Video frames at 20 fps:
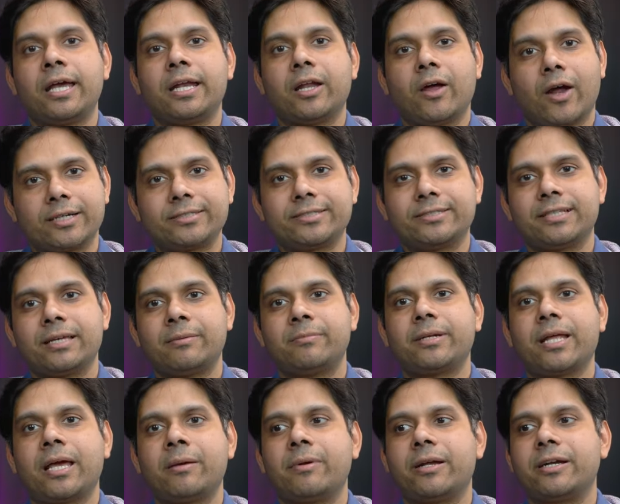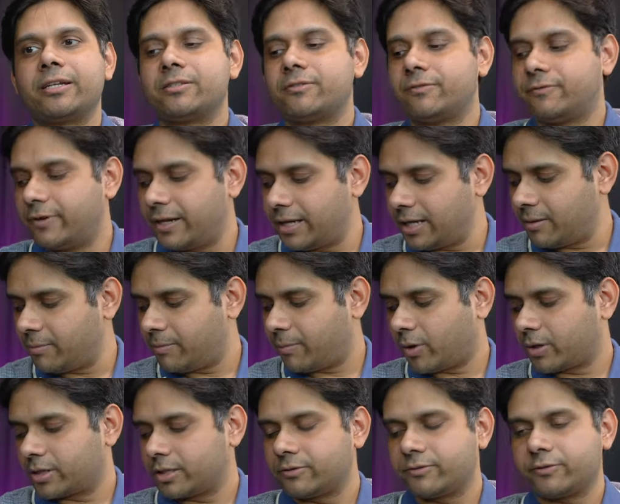Now, at the same time, it is very
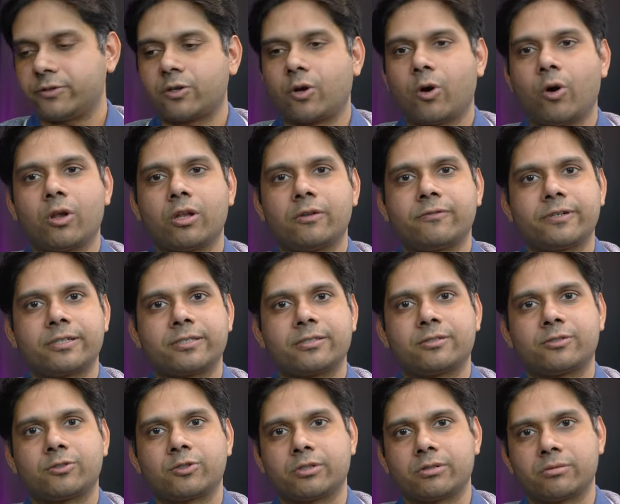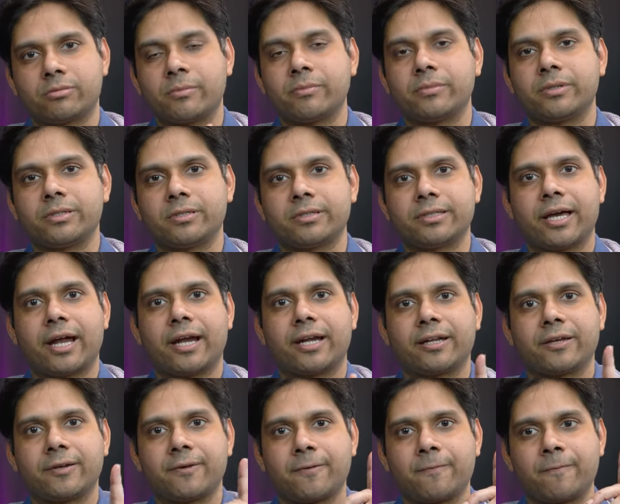important for all of us to remember
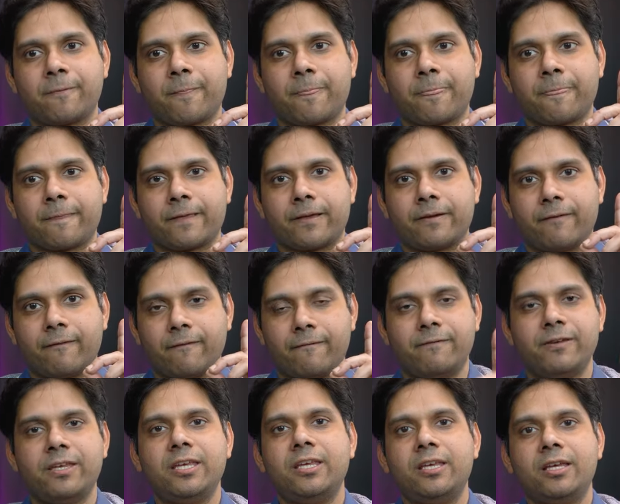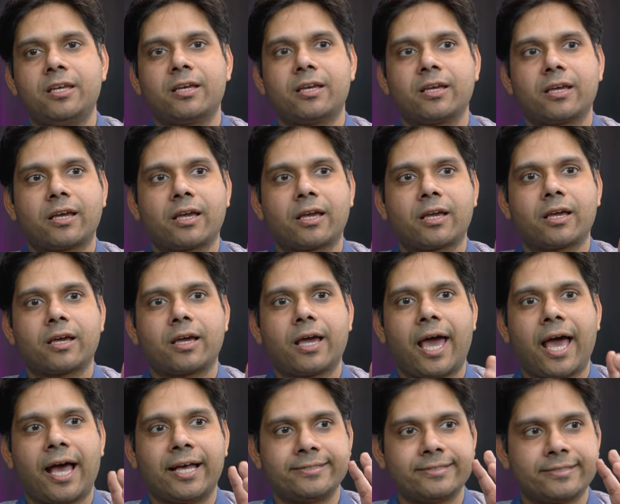that we
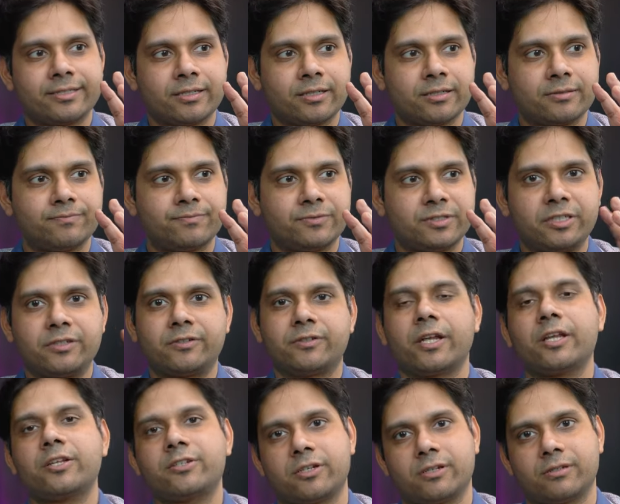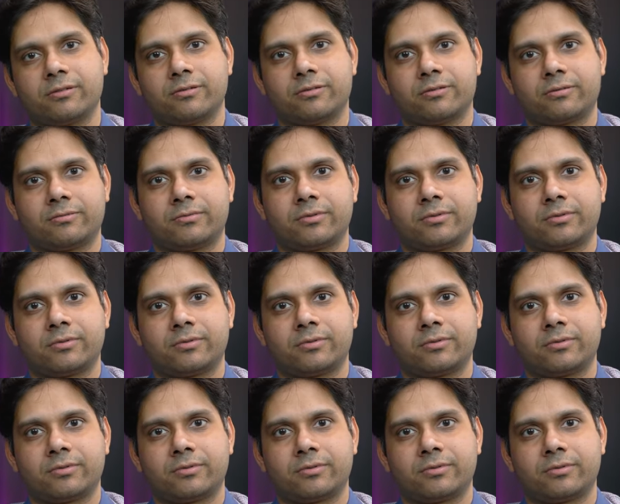as a generation